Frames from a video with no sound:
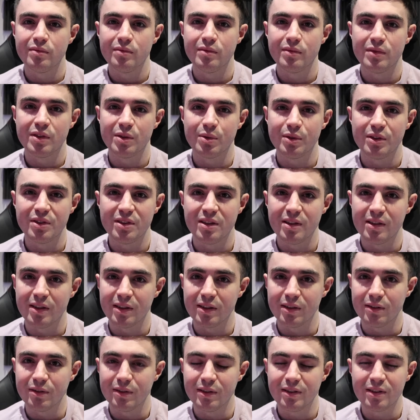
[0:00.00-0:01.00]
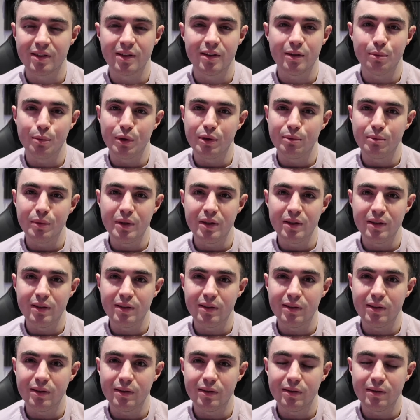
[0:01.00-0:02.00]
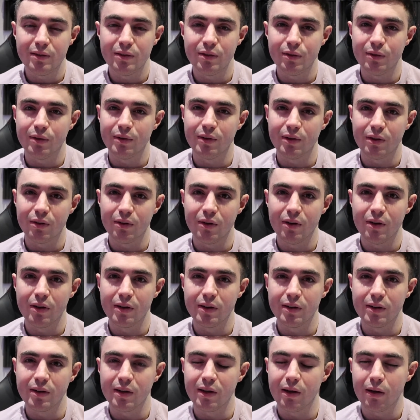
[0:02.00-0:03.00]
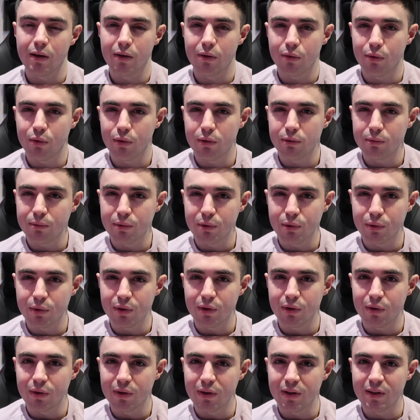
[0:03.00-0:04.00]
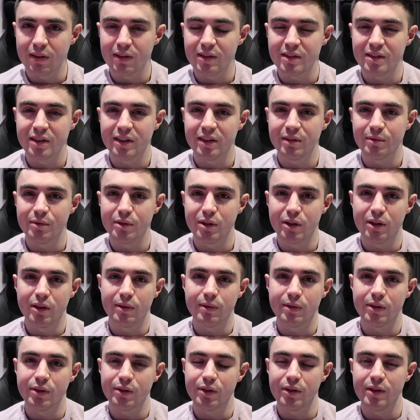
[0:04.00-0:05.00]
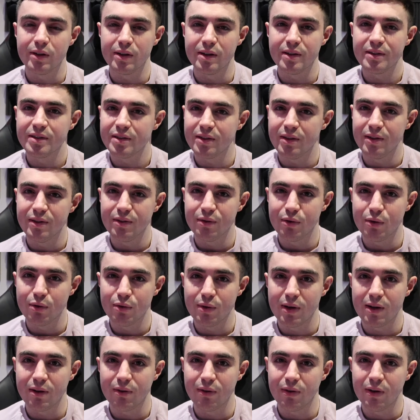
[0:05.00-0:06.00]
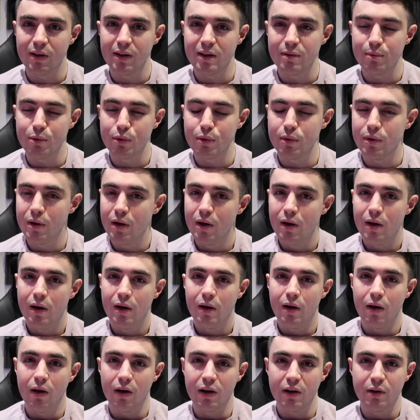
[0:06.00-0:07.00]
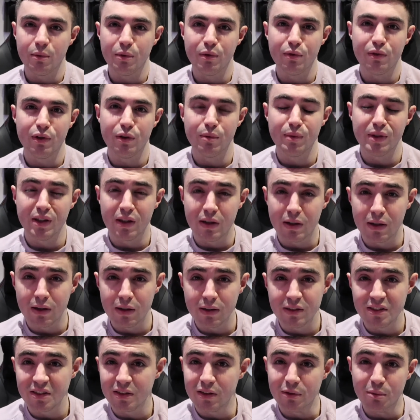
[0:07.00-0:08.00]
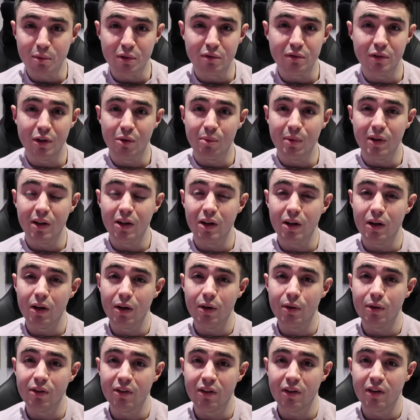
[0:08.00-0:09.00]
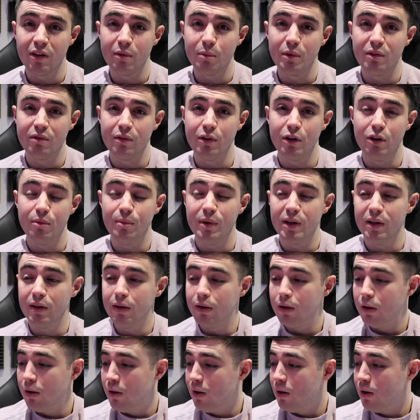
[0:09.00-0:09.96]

So what's the deal? It's going to be me doing the grind that all of you are doing at the same time to try and get signed to a record label. I'm going to be filming the highs, I'm going to be filming the lows, I'm going to be filming